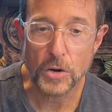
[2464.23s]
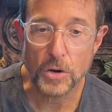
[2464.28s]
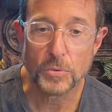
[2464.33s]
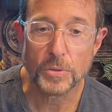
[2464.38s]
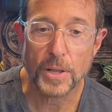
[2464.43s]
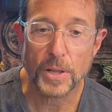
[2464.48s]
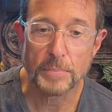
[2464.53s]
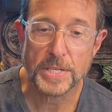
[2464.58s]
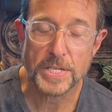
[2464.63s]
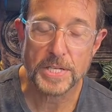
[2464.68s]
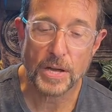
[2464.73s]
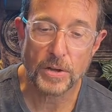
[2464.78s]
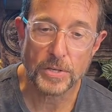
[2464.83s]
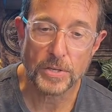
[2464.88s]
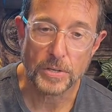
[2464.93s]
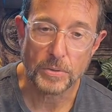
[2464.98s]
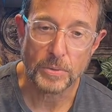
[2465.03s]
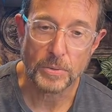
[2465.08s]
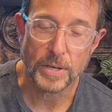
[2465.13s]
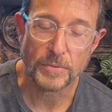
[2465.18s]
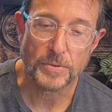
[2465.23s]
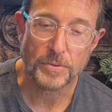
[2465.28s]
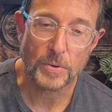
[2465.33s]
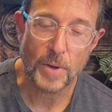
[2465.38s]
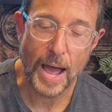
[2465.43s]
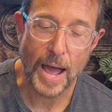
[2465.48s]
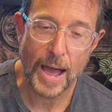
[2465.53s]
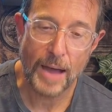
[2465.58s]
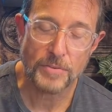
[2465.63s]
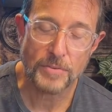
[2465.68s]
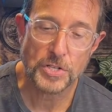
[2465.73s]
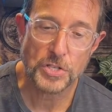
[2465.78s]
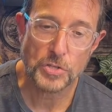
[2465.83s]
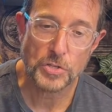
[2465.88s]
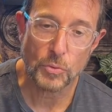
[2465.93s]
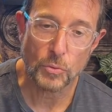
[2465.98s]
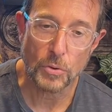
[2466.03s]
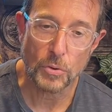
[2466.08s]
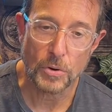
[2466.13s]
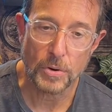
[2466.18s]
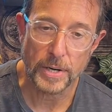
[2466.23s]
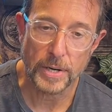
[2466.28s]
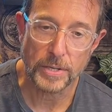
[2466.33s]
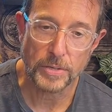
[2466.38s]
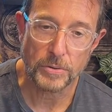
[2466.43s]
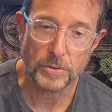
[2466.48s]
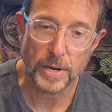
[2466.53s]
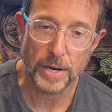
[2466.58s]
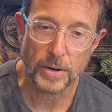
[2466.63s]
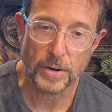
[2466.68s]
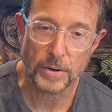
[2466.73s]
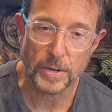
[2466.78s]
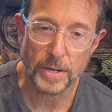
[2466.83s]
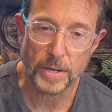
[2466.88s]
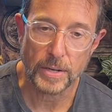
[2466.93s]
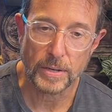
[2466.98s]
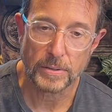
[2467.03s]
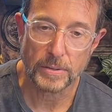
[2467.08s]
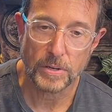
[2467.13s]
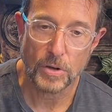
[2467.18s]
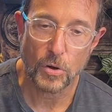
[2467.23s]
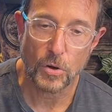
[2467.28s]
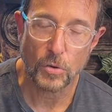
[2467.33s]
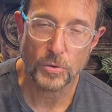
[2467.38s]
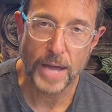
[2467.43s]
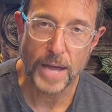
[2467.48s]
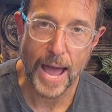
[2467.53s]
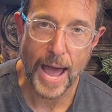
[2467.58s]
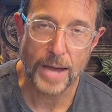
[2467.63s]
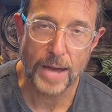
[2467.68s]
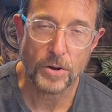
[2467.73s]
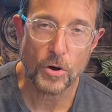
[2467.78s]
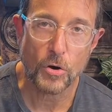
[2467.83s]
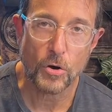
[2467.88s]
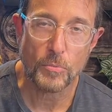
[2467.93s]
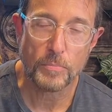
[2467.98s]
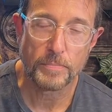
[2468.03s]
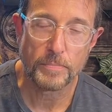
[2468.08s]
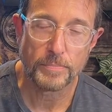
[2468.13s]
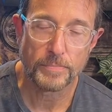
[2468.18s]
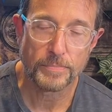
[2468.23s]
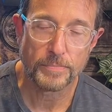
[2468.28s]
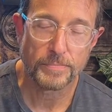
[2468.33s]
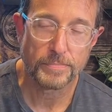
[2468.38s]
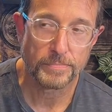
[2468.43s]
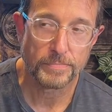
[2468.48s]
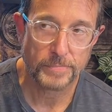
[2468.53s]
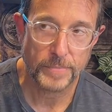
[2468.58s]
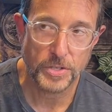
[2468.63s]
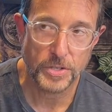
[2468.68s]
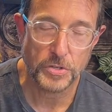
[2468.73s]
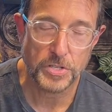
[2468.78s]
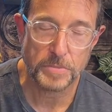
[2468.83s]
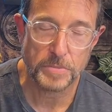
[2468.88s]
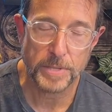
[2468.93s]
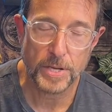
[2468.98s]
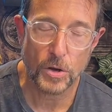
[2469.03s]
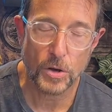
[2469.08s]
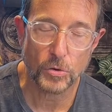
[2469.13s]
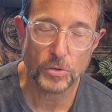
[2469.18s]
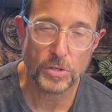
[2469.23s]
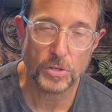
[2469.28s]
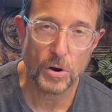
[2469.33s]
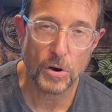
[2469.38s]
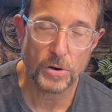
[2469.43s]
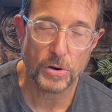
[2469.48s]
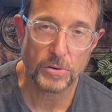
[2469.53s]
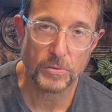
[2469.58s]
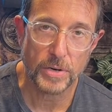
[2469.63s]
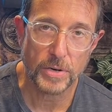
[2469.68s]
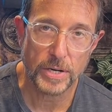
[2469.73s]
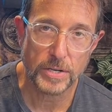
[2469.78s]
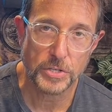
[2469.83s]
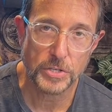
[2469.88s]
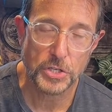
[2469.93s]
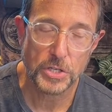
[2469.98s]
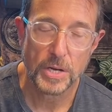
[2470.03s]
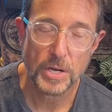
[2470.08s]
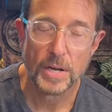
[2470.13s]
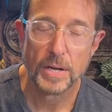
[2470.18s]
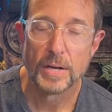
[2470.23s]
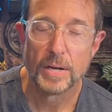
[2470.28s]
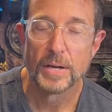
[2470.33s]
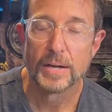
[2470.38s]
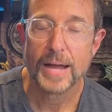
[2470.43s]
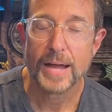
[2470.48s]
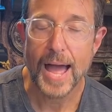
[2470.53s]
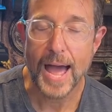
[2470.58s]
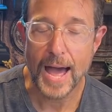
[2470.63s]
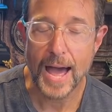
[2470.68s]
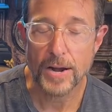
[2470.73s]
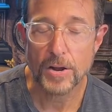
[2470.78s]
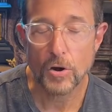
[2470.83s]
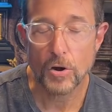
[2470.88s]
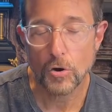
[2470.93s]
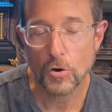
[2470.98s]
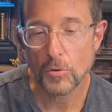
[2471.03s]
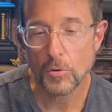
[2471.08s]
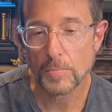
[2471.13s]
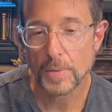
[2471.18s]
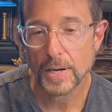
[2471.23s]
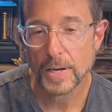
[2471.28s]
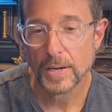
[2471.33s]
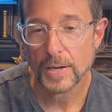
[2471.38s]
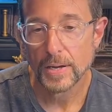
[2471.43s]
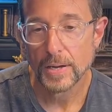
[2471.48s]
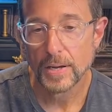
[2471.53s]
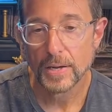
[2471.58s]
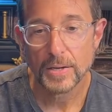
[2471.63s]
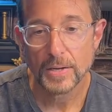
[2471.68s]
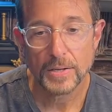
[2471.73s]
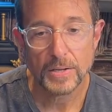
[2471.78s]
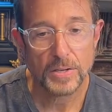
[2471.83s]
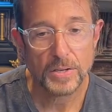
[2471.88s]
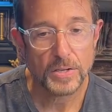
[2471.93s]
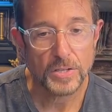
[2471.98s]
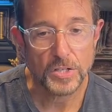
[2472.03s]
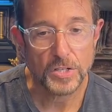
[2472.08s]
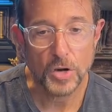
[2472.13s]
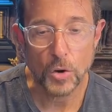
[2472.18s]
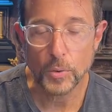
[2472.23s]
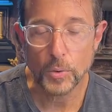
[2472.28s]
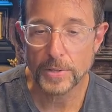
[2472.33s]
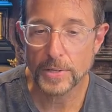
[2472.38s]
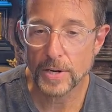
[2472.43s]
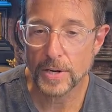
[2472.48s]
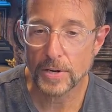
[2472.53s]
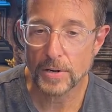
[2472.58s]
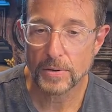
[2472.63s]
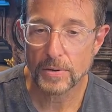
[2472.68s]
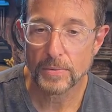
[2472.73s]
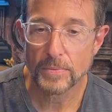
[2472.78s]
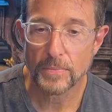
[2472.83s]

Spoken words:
let me tell you, if you have a store in your area called At Home, it used to be called Garden Ridge, At Home, go in there.